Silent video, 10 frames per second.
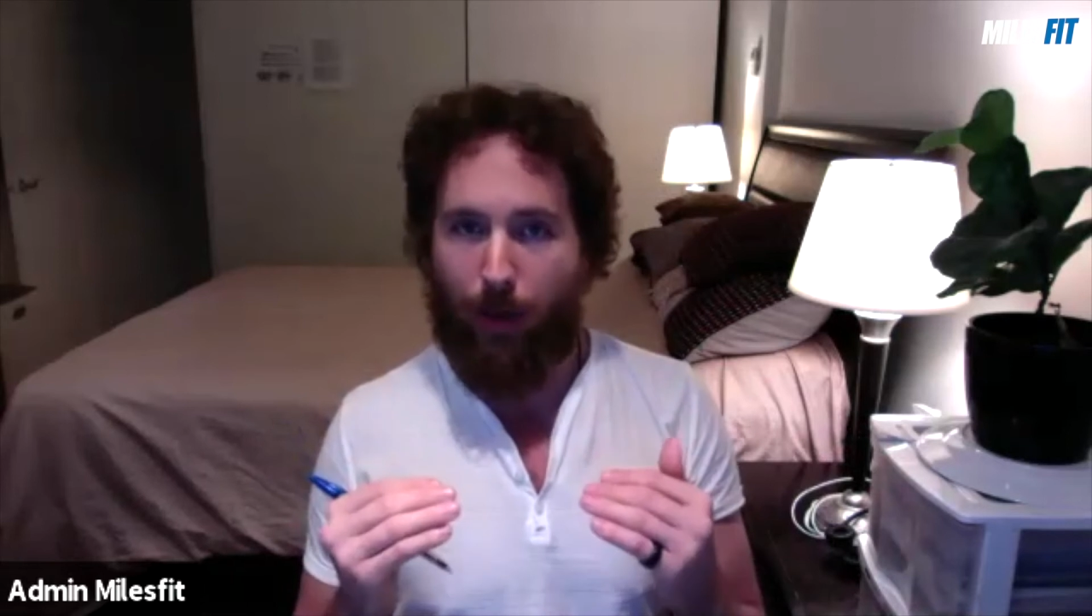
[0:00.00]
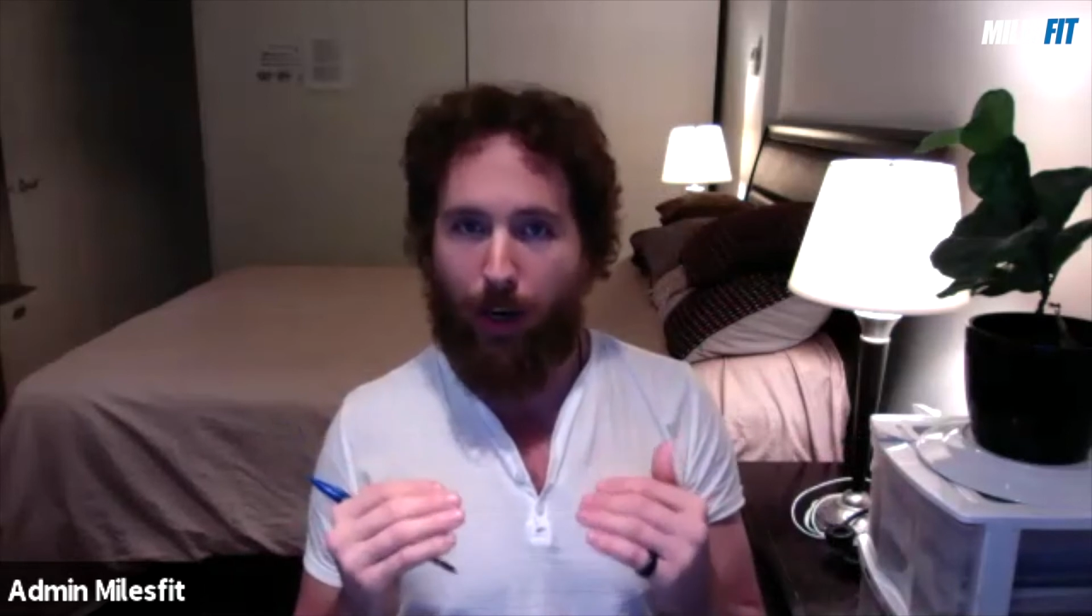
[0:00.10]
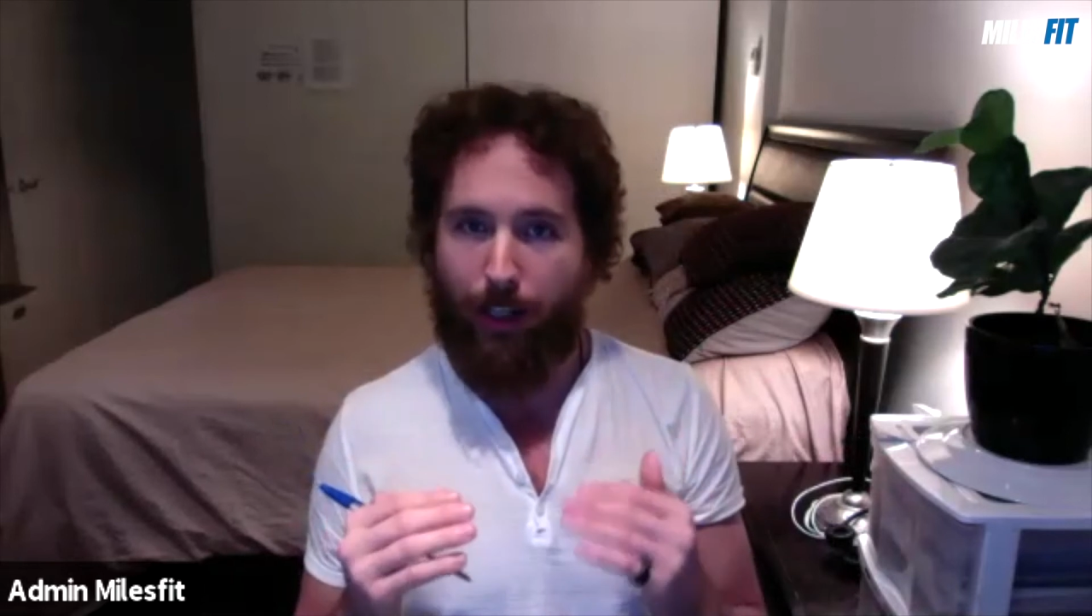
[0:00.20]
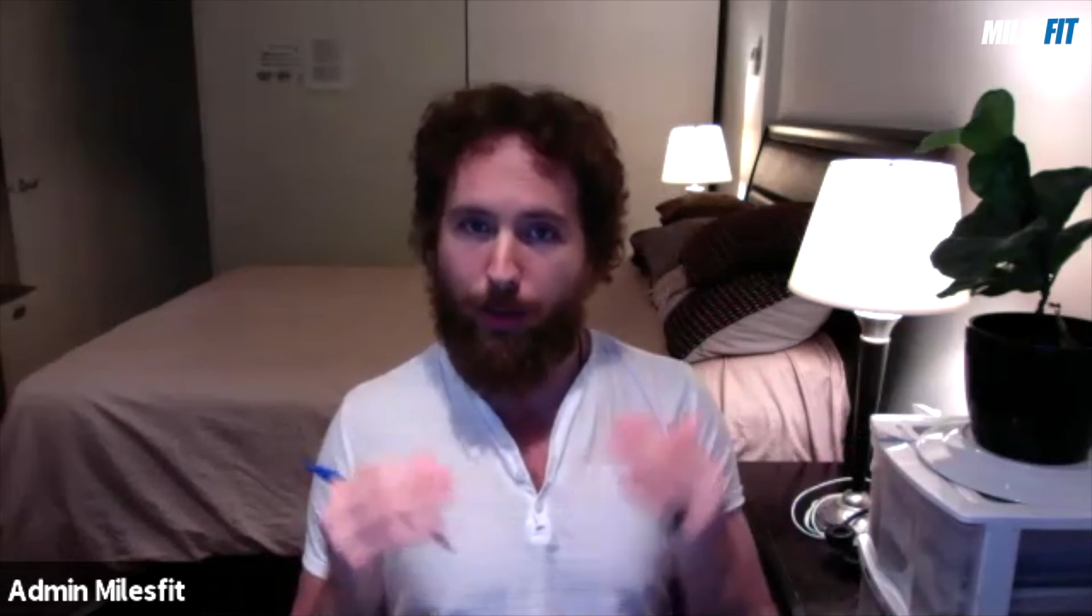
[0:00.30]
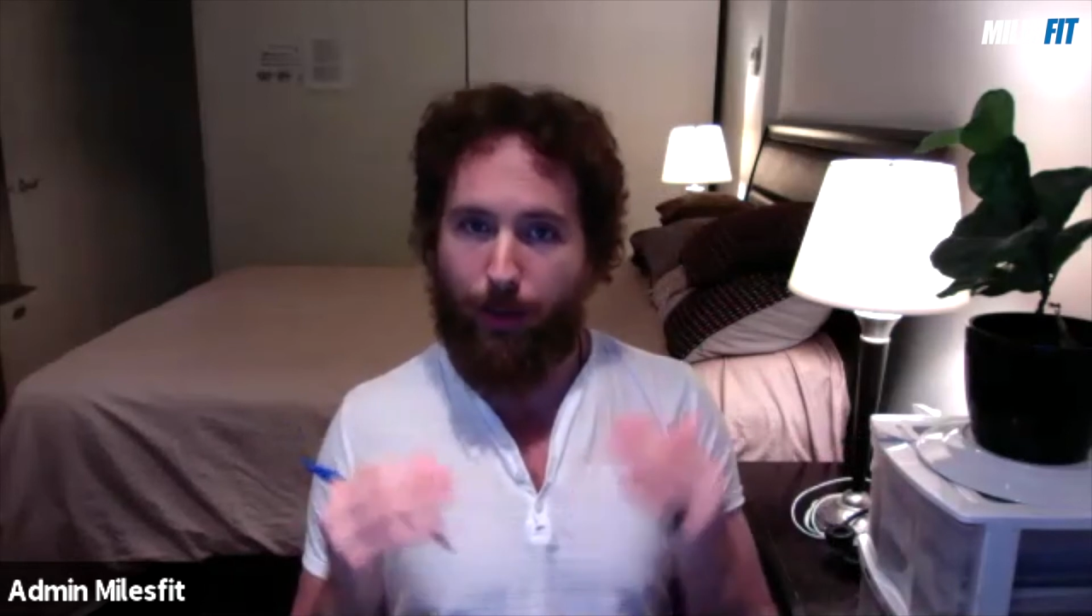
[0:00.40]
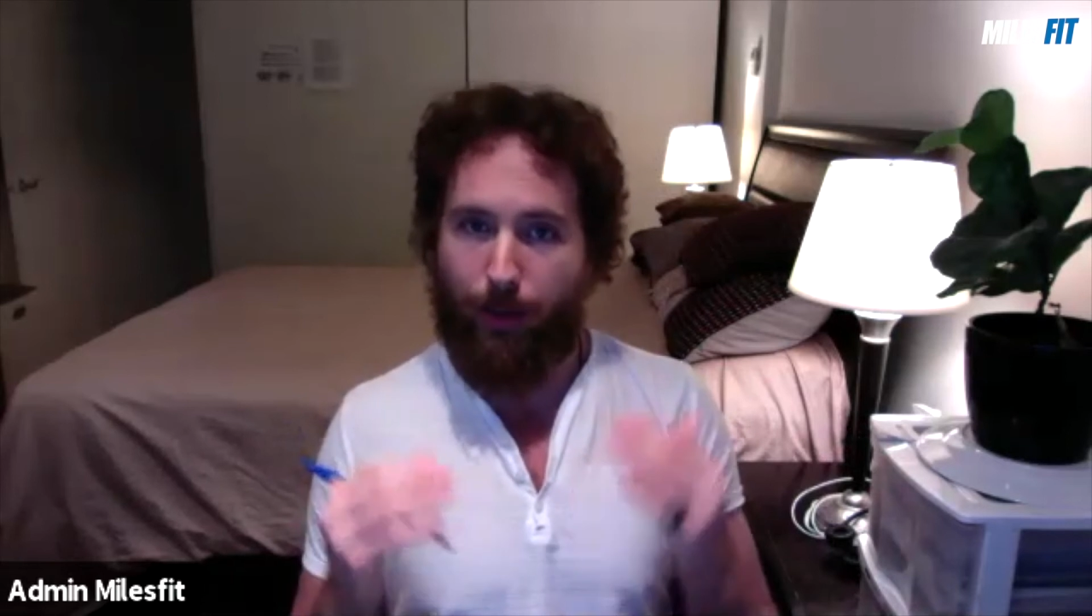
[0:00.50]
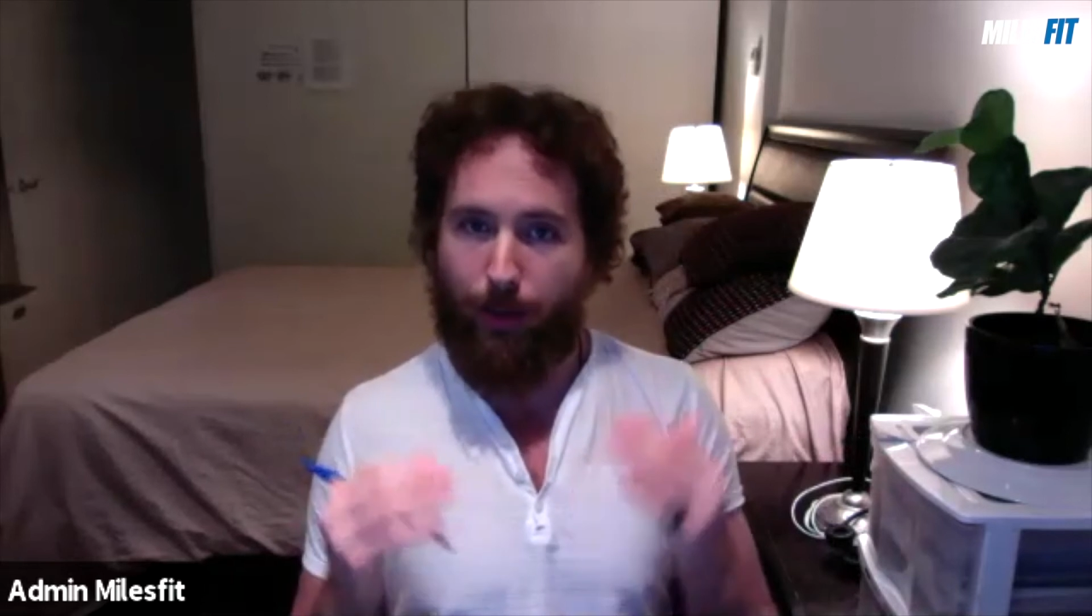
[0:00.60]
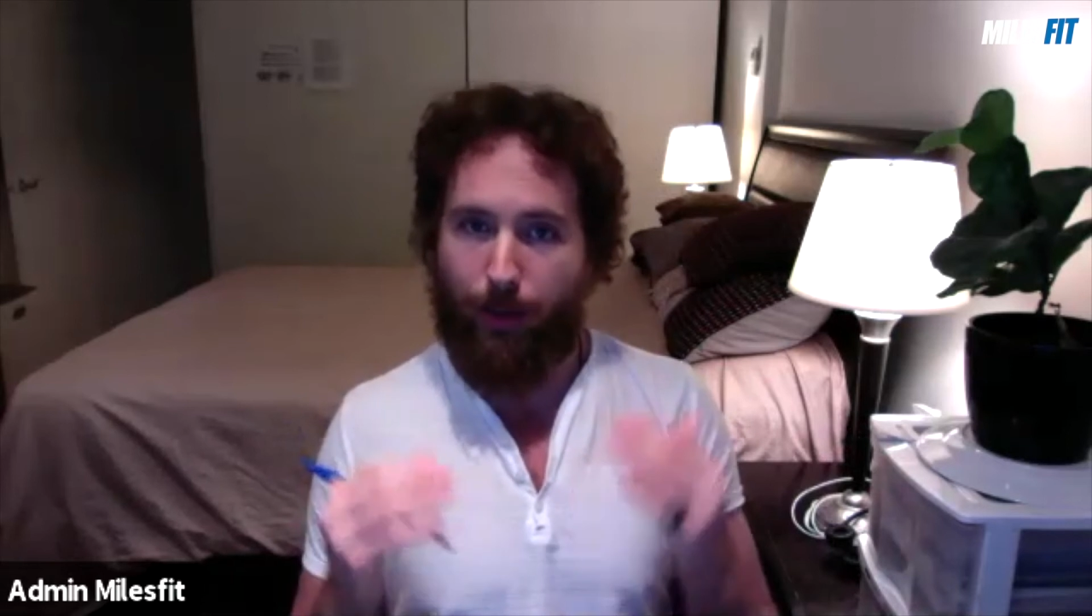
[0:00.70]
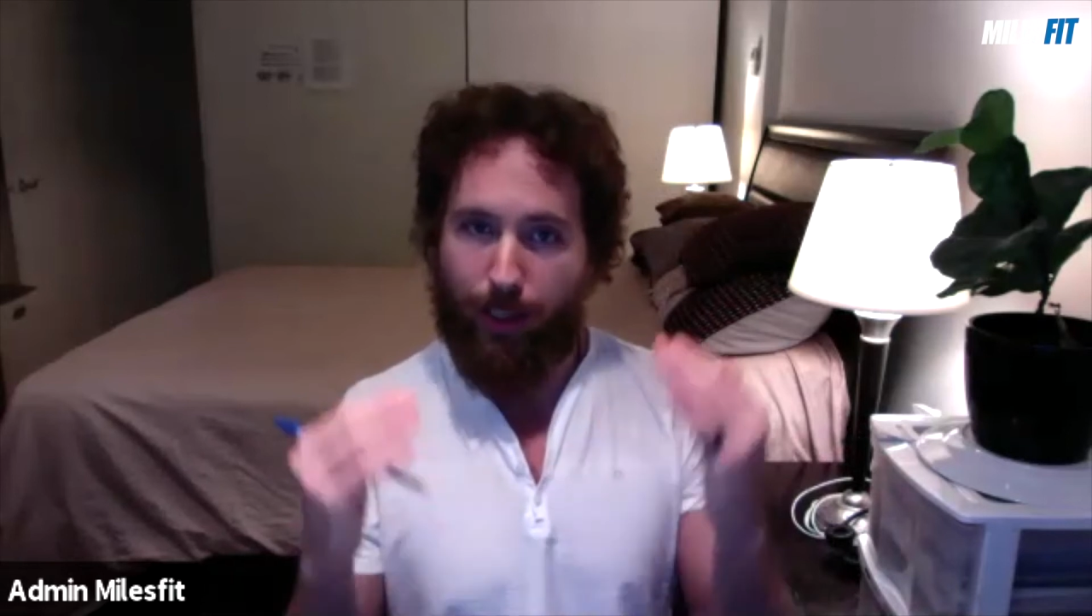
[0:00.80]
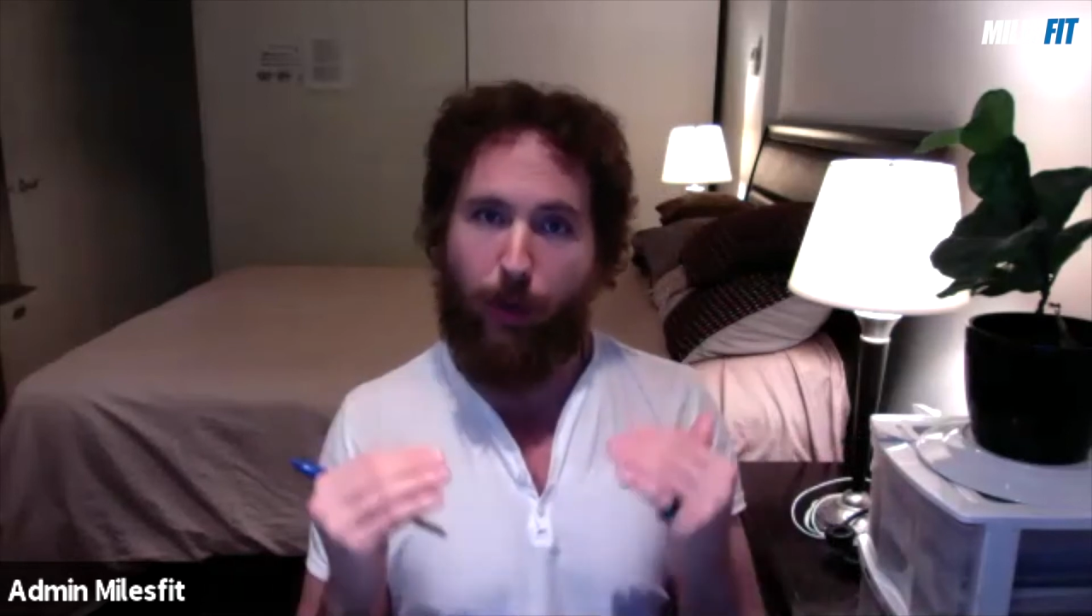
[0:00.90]

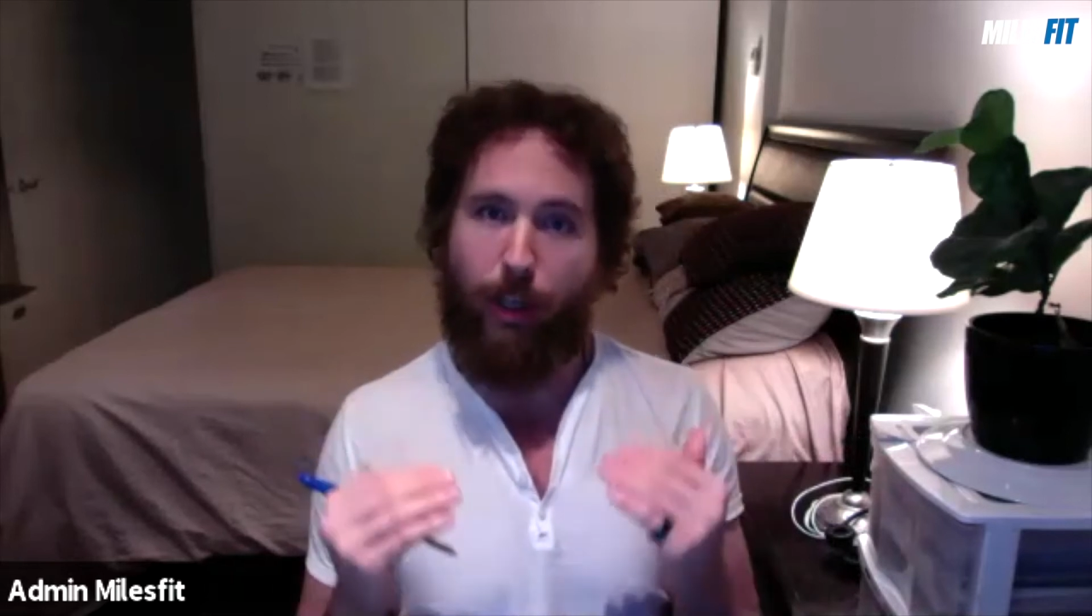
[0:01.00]
carbohydrates and